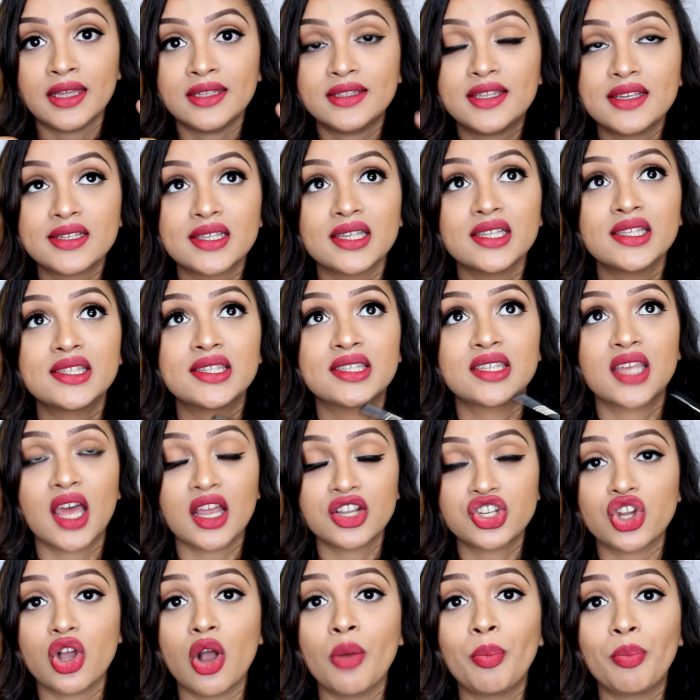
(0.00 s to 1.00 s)
This is
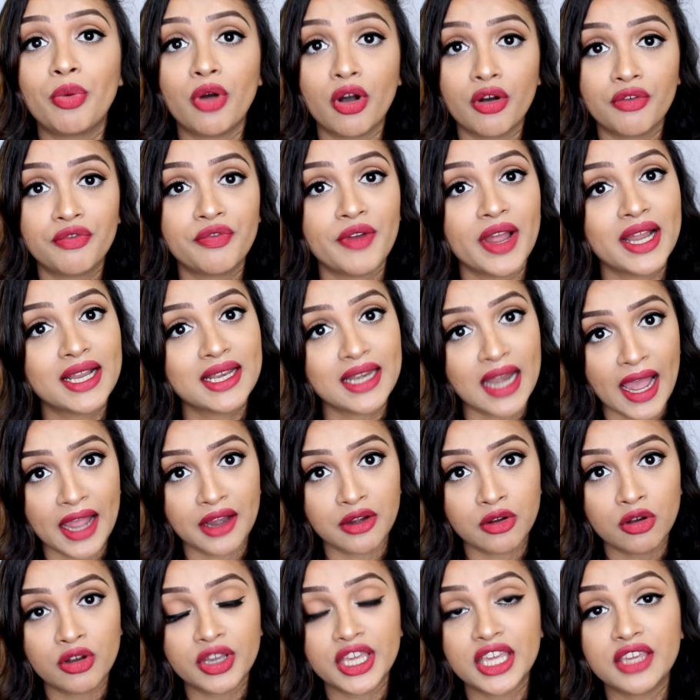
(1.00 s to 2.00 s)
such a perfect
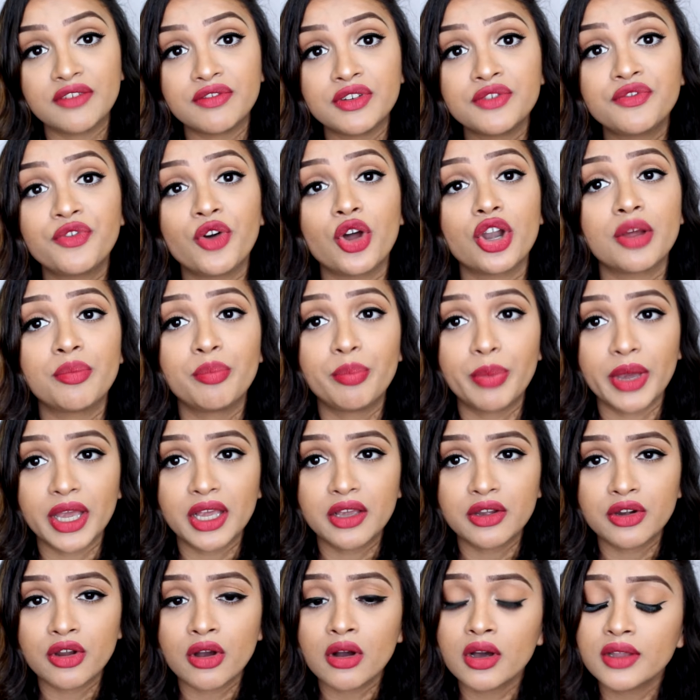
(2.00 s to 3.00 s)
liner. Even for a
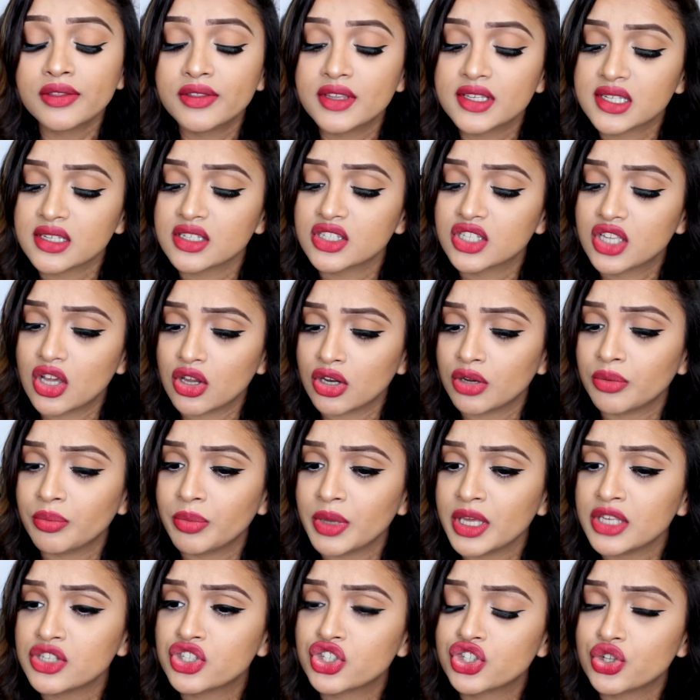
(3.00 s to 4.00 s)
beginner, this is gonna
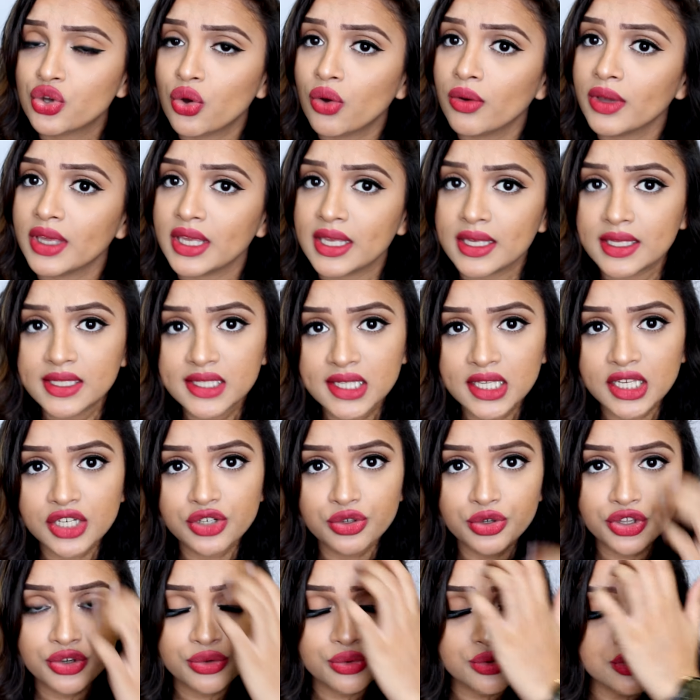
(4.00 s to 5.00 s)
be so easy
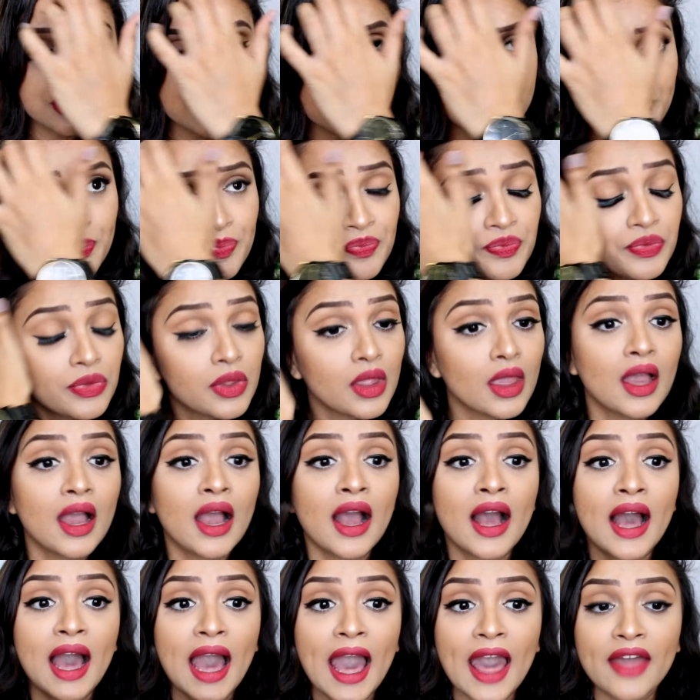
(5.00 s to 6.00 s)
to use.
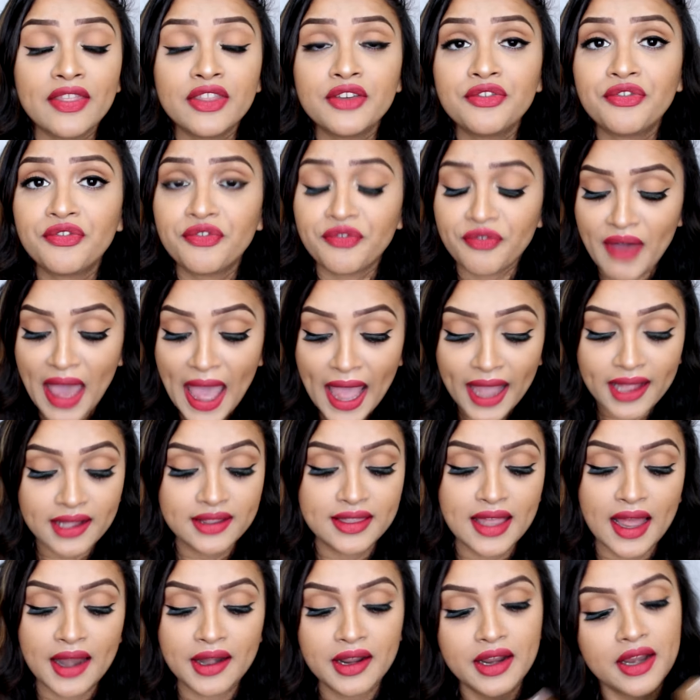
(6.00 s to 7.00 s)
And the
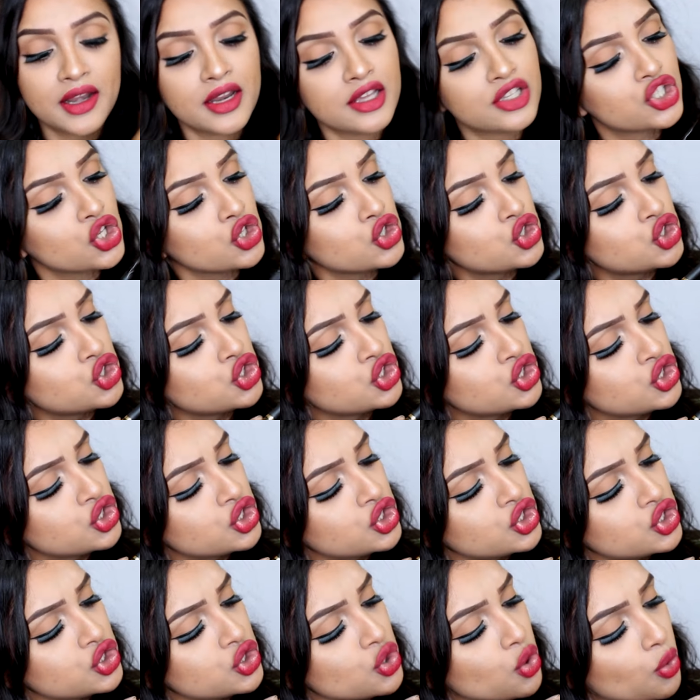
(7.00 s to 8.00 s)
fact that it is
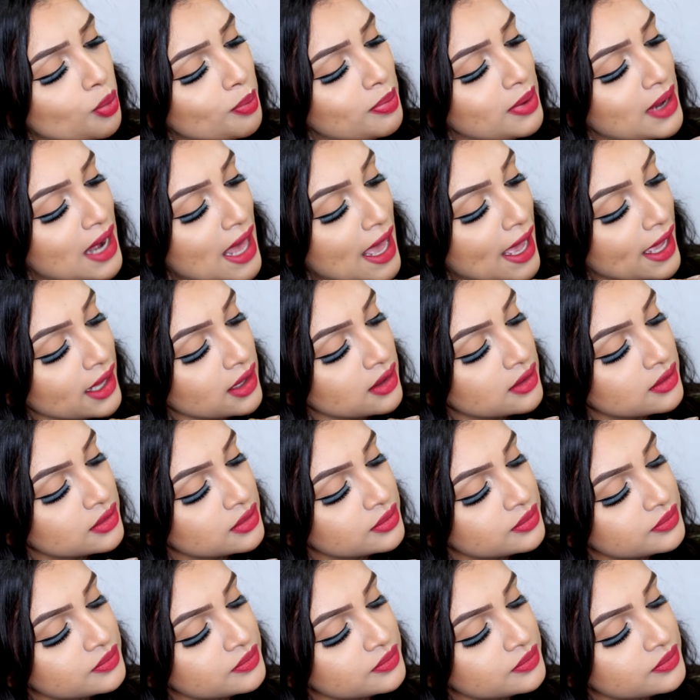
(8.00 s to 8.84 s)
so black,